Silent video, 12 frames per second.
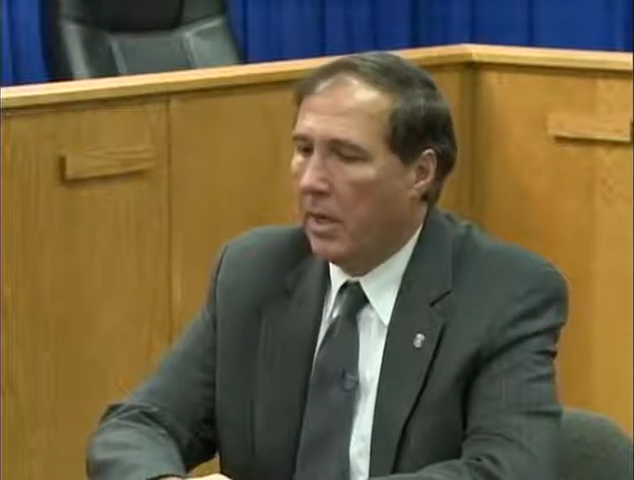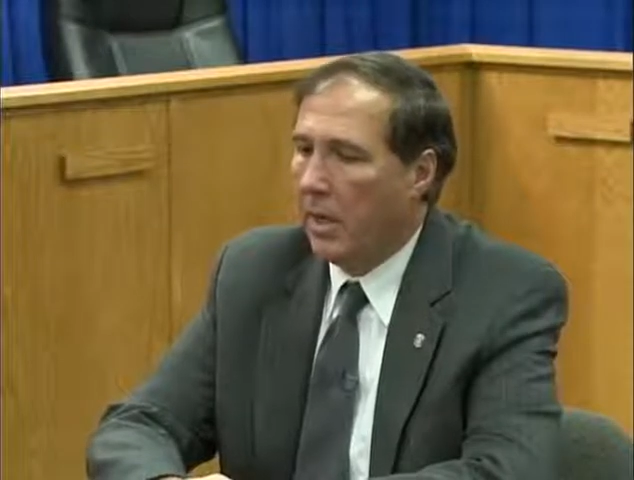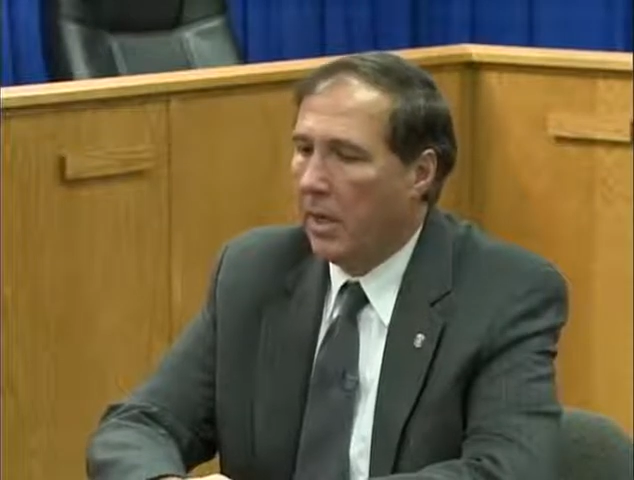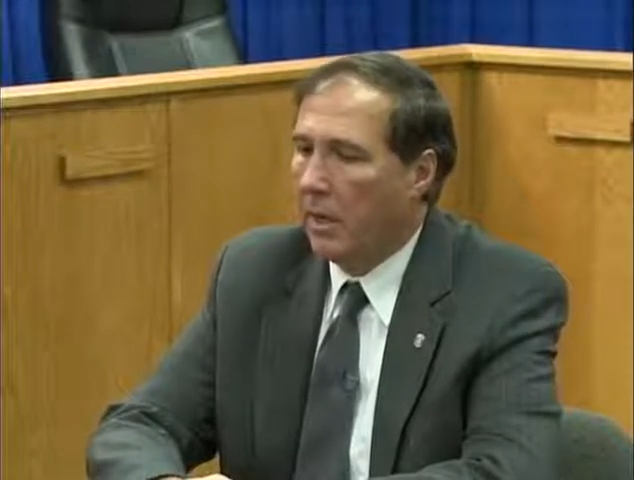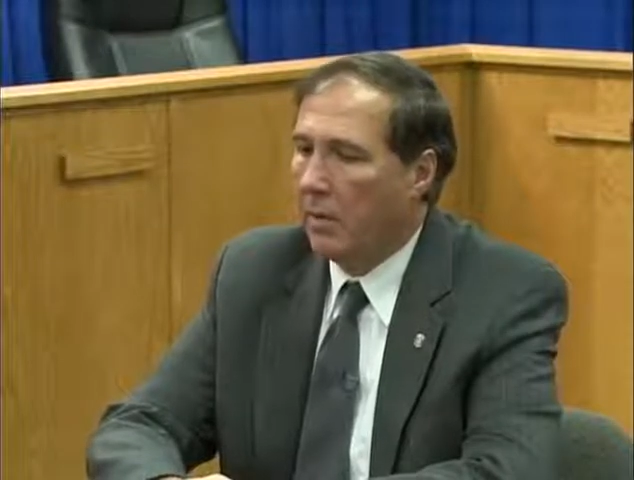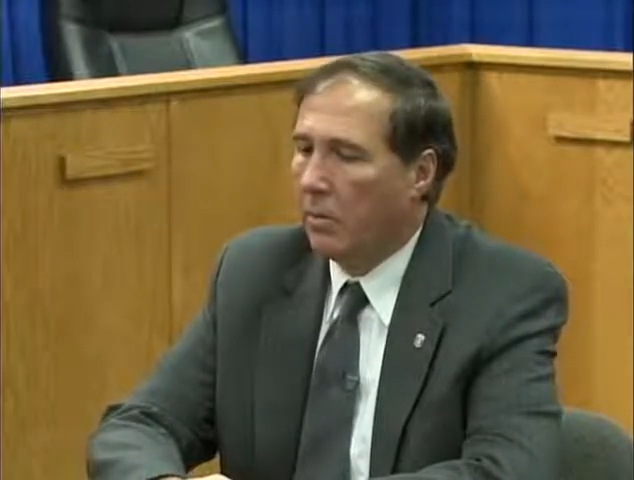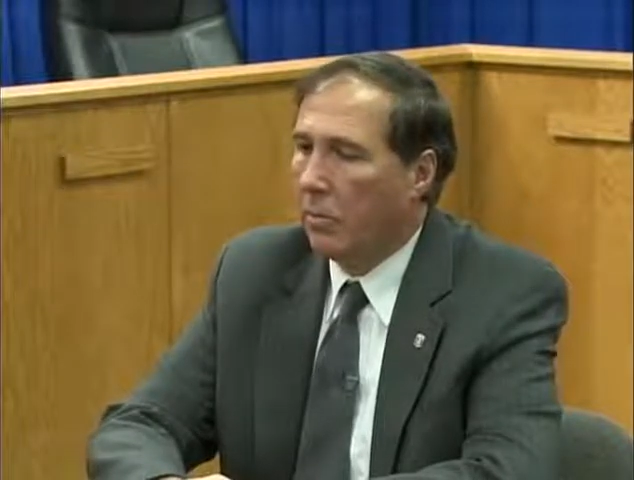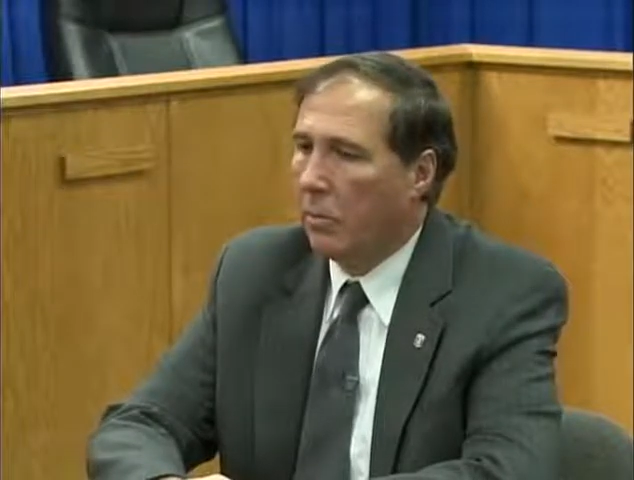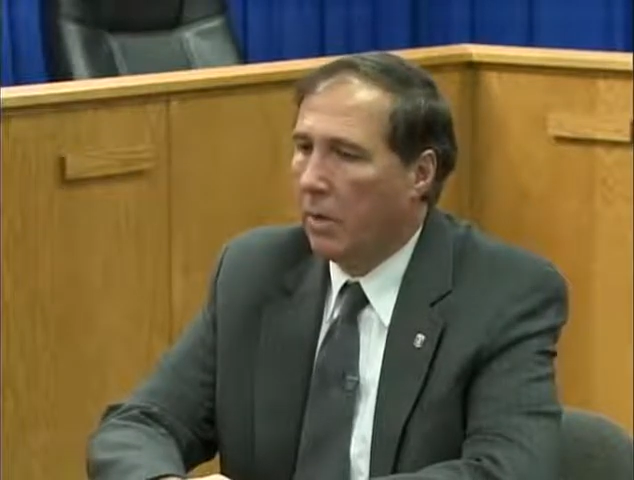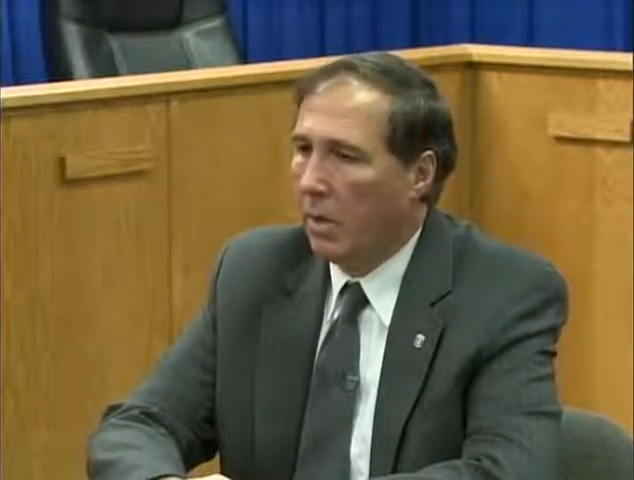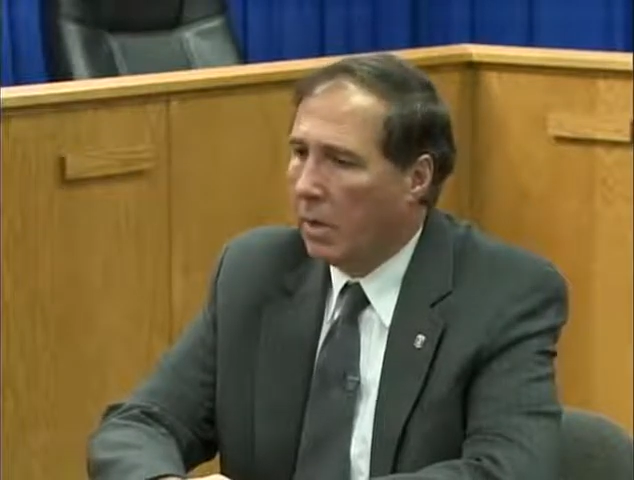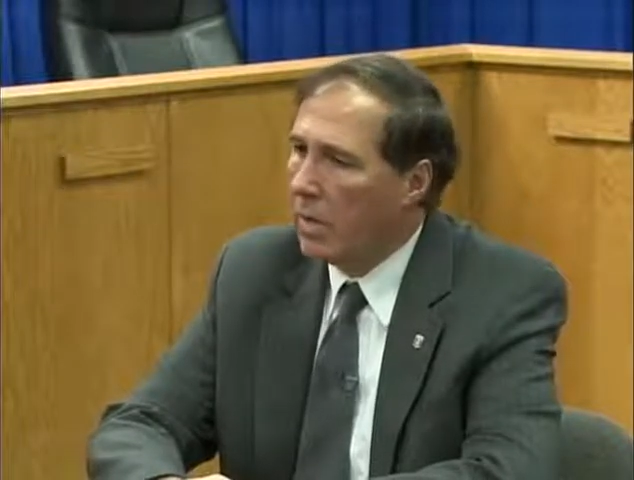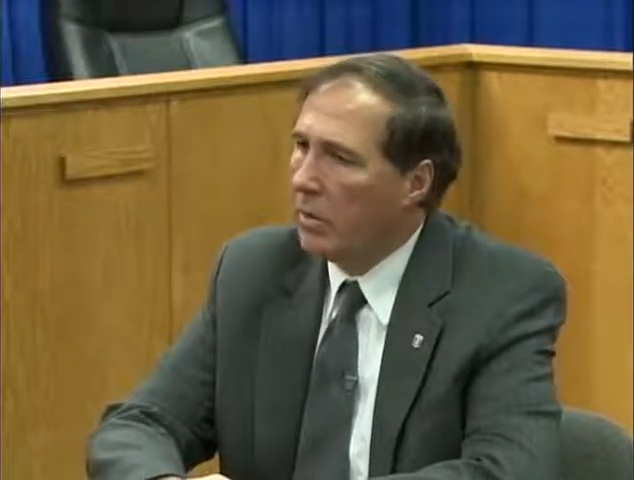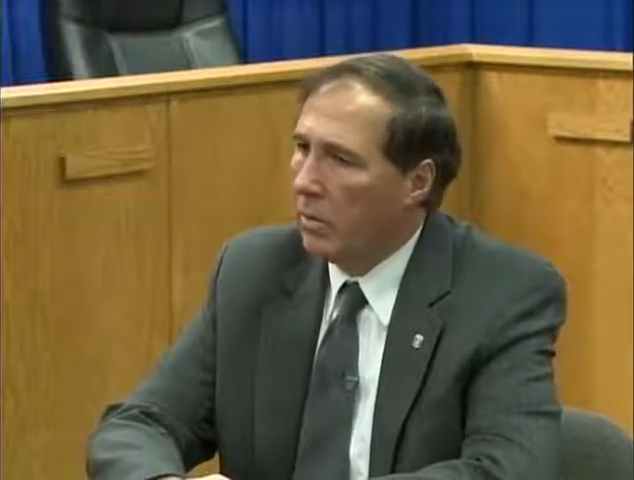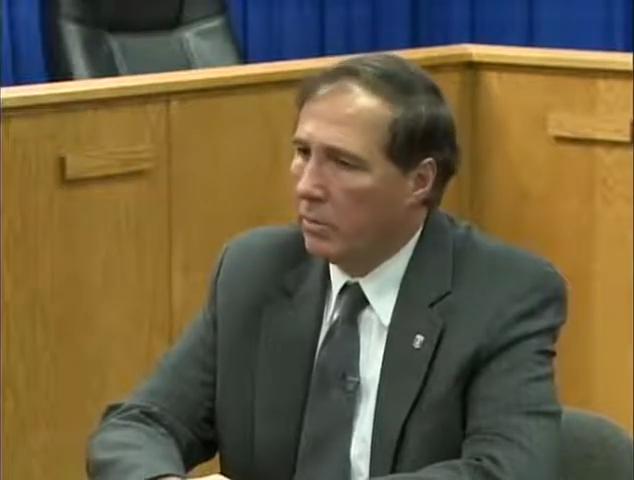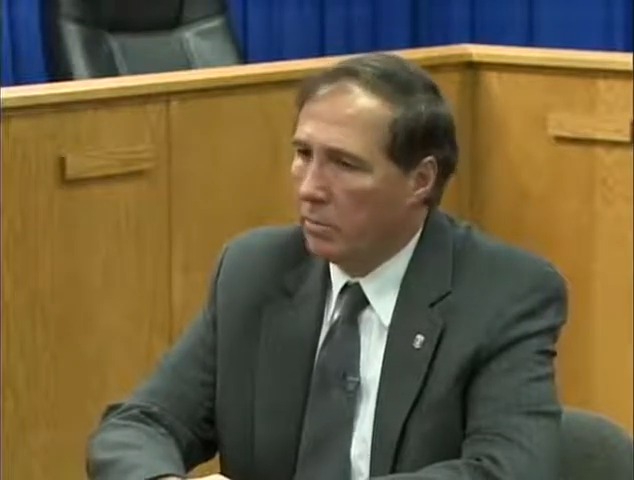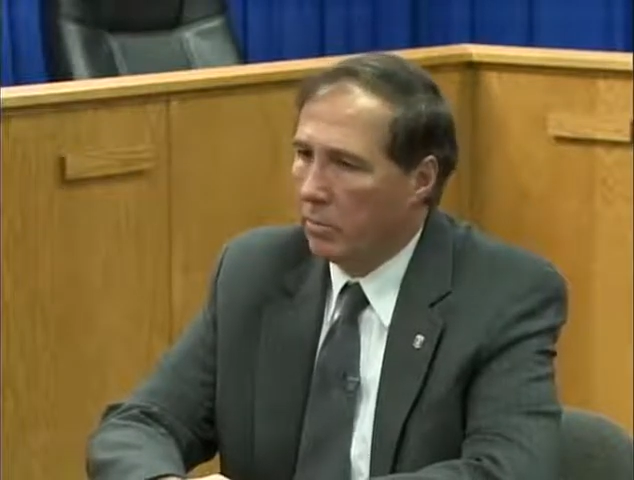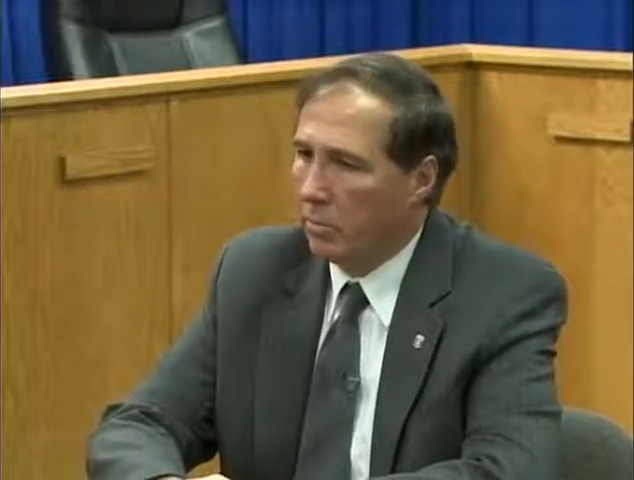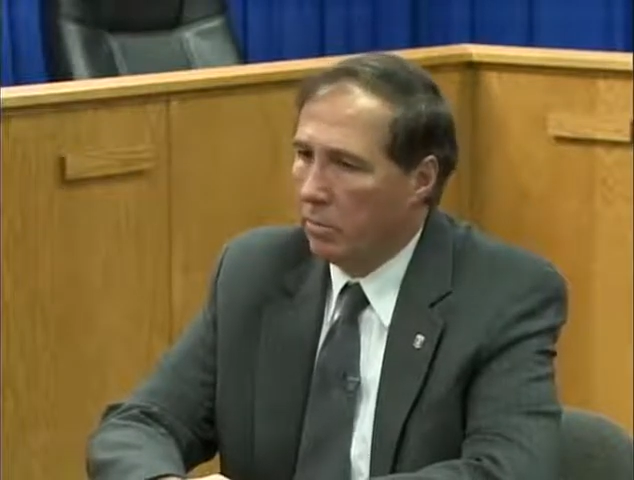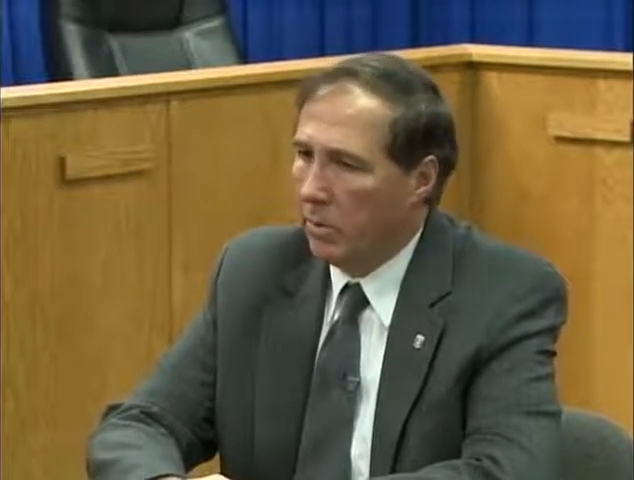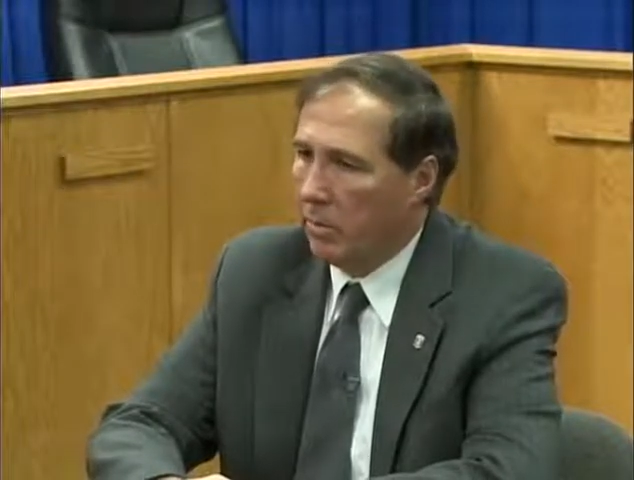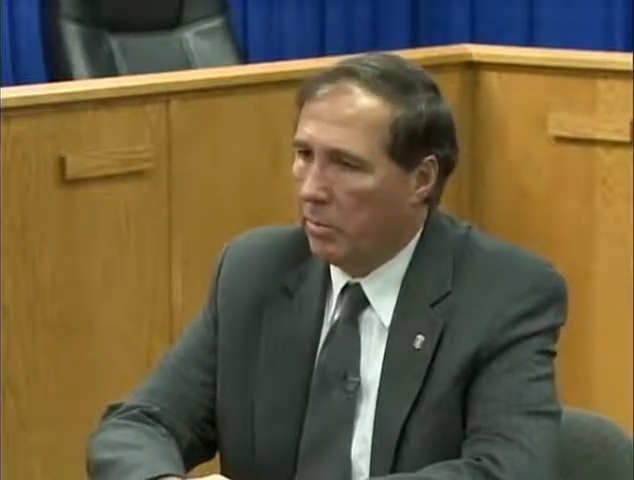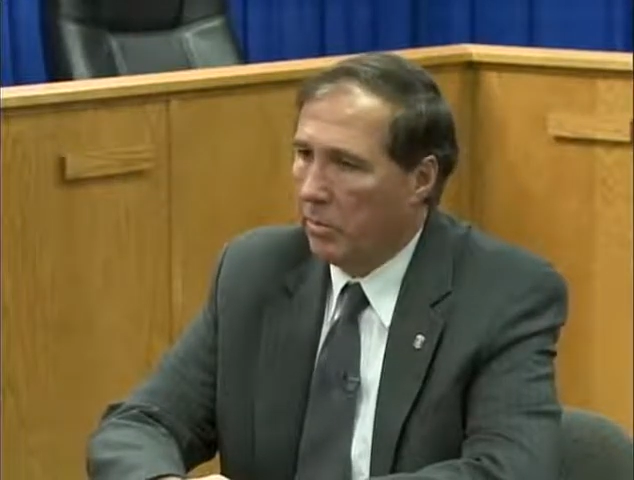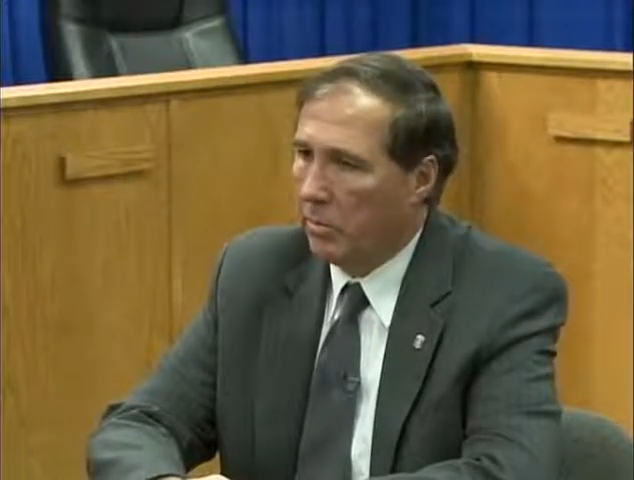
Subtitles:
And we honor those people,